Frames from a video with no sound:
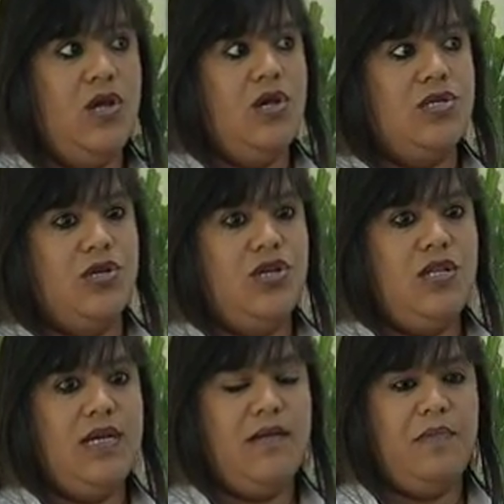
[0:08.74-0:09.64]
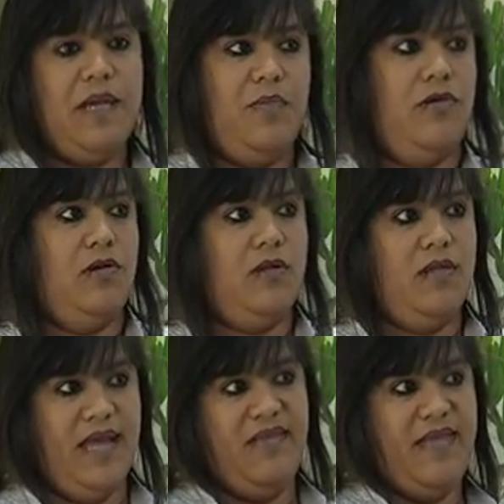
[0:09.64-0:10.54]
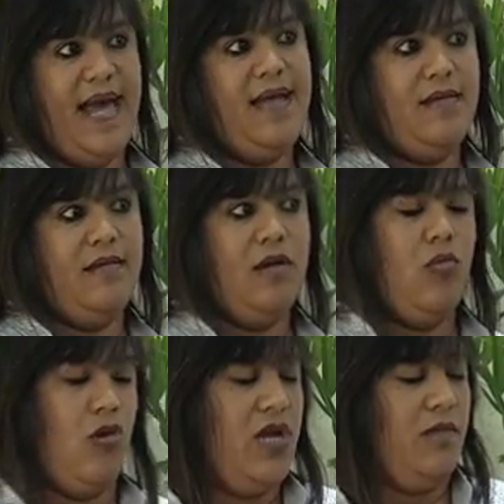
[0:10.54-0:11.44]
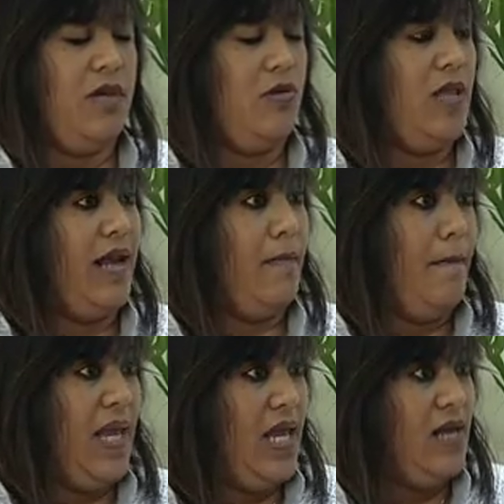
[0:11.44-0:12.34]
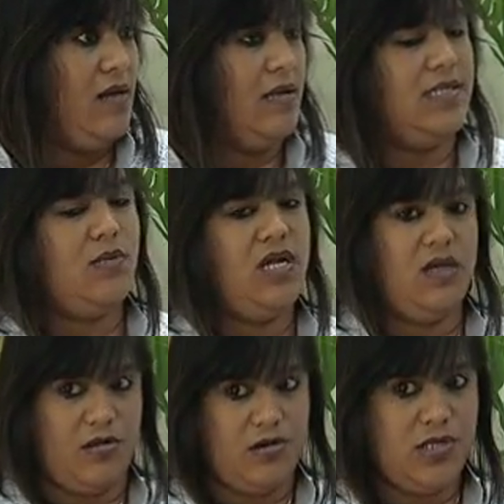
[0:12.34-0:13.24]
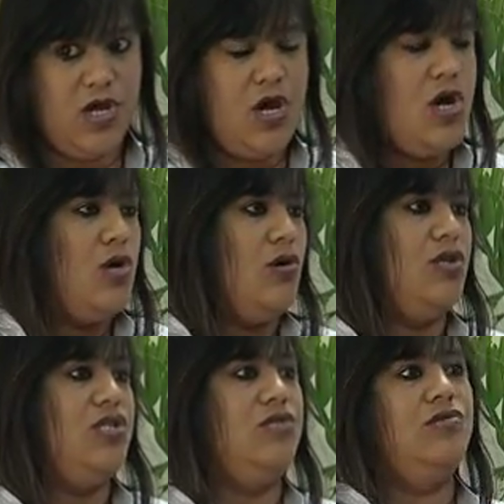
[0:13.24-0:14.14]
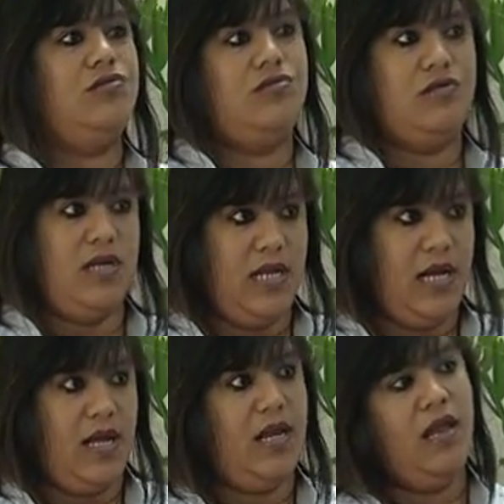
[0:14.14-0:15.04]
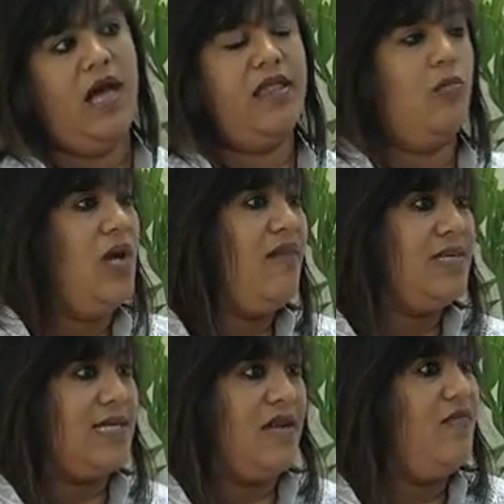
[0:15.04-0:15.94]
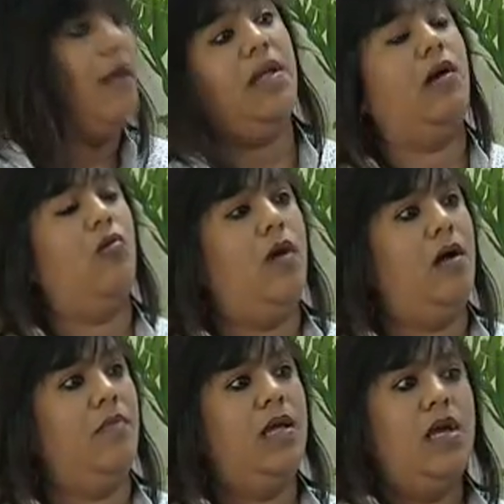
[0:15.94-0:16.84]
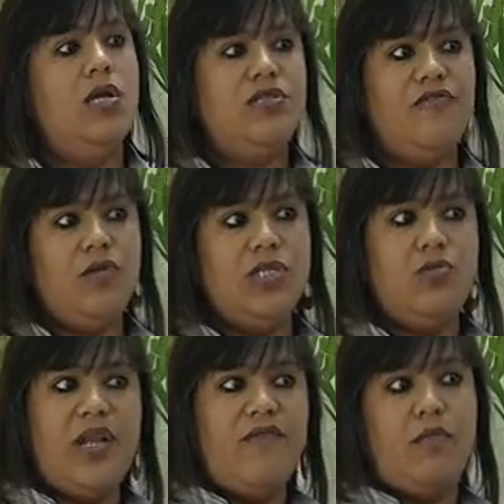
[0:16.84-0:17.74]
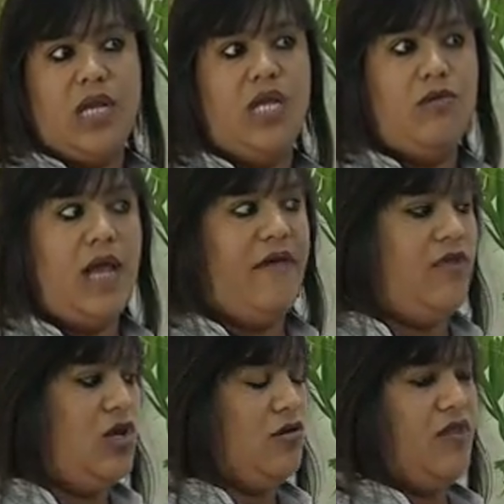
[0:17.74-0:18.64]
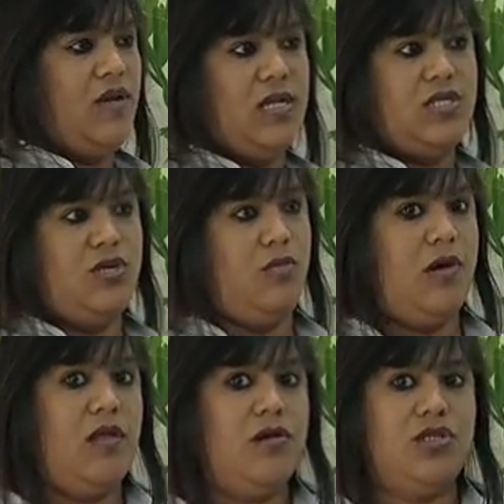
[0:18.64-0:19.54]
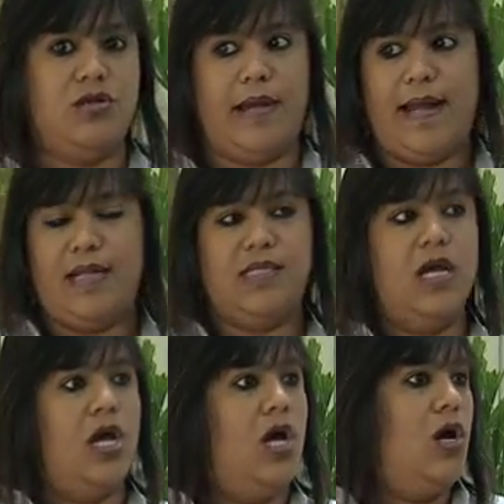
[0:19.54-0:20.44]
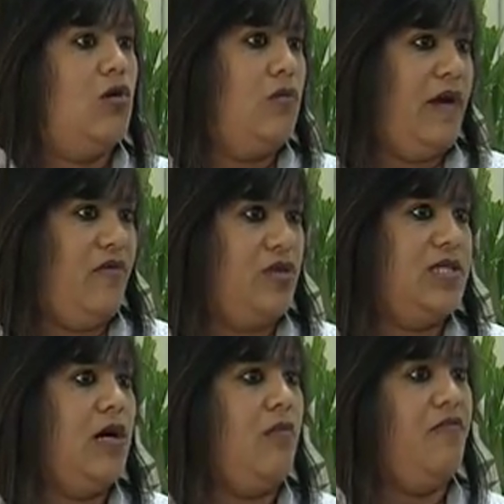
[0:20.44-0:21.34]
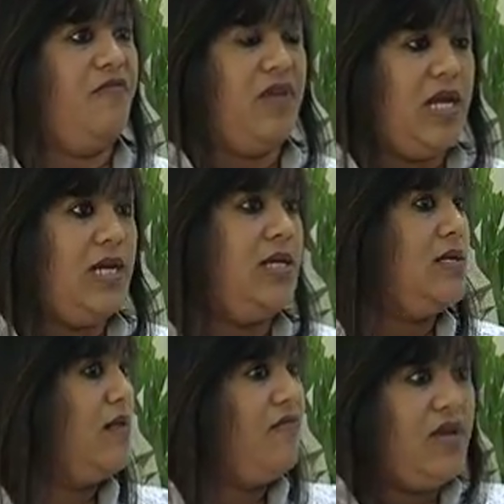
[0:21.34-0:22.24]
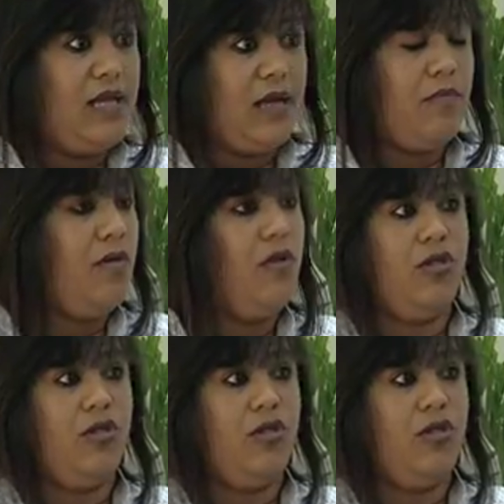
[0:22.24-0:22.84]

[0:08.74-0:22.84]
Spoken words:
So you look at people like that, working people like me and so many others who are still struggling, and we have extended family in Guam. So of course, whatever money you have, you're giving it to your brothers, your aunts, whomever, to help feed them.